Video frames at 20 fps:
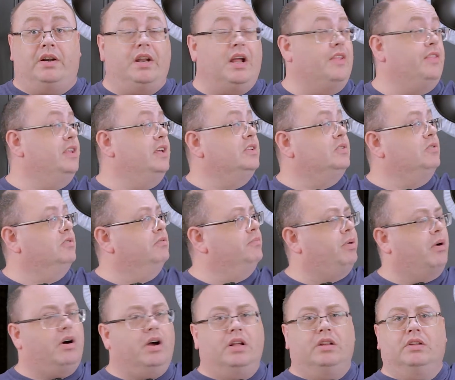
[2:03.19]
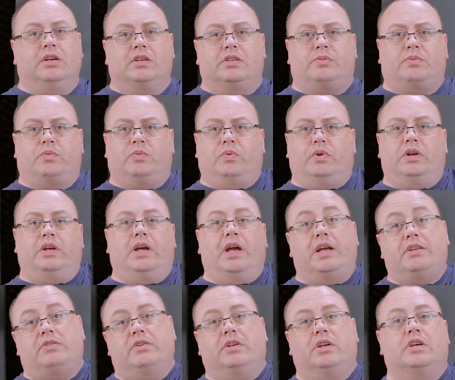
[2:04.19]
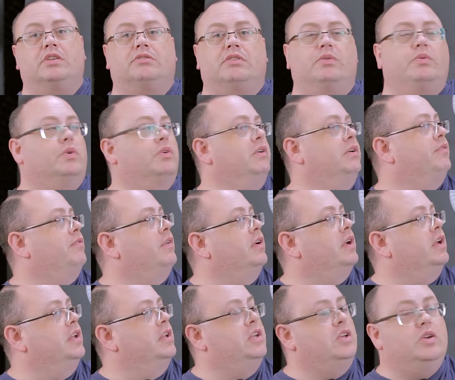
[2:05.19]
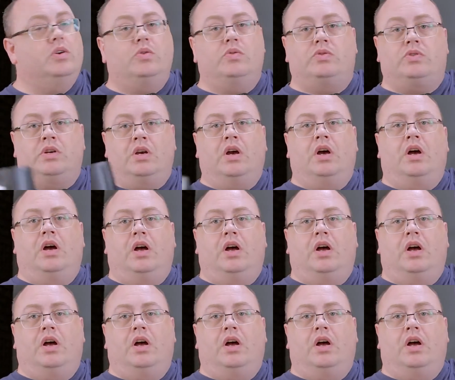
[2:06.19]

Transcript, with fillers: Now this one probably looks, it actually does look really freaking huge